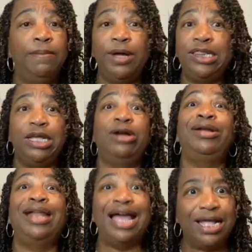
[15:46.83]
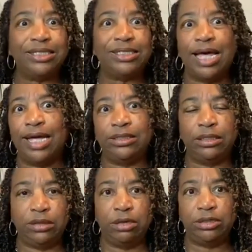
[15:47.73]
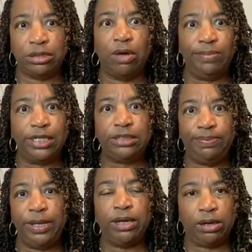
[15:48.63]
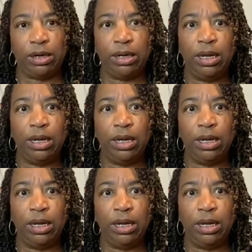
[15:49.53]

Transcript: but their lot sizes are so much bigger.